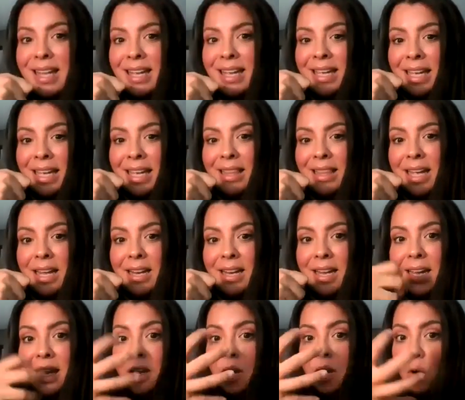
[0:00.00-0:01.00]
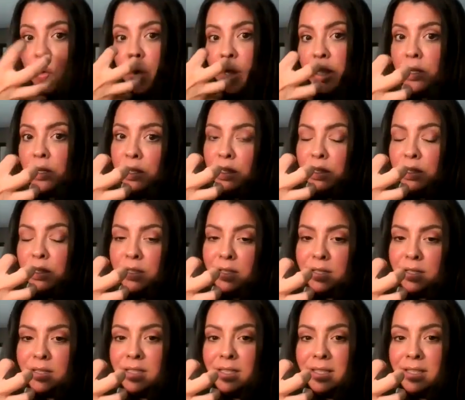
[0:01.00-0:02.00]
like get that like oil
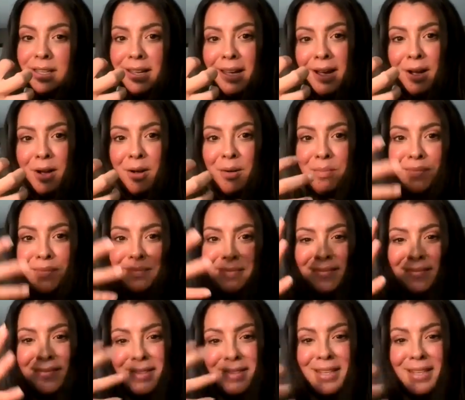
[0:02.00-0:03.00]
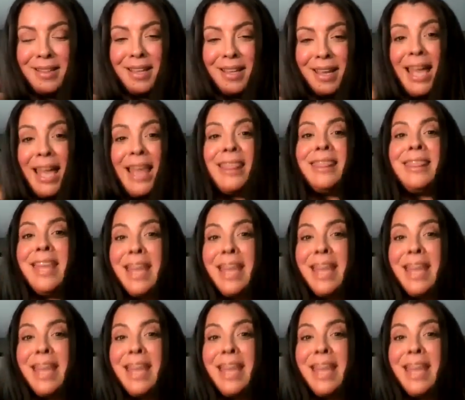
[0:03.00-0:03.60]
that like, and